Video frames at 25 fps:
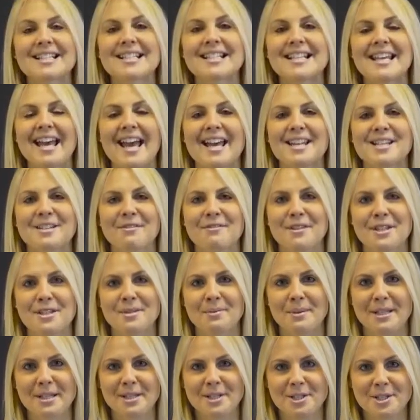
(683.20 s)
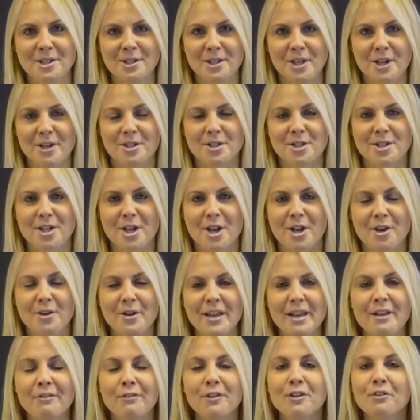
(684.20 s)
us to the end of this week's studio
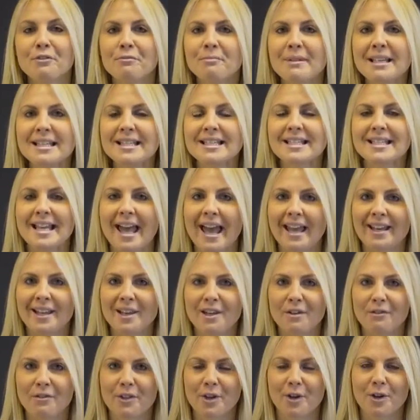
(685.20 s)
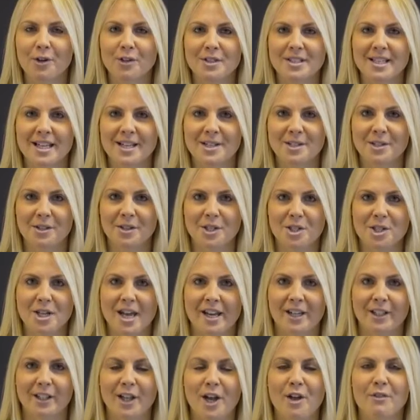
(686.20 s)
show. If you've missed any of the content on the
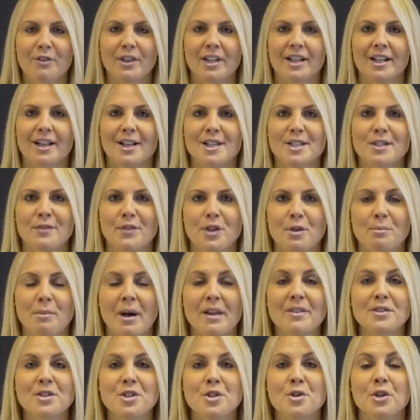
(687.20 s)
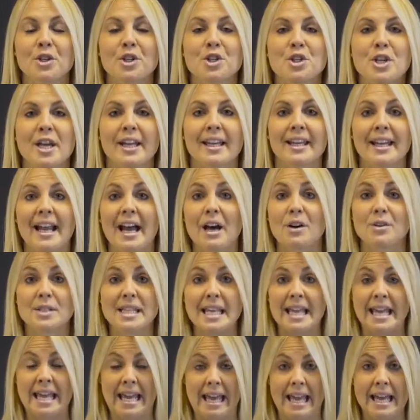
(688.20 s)
channel over the last few months, you can check it
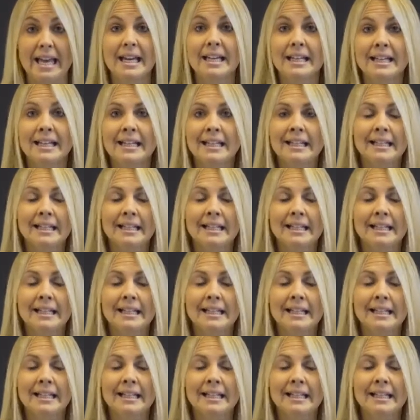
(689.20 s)
out here,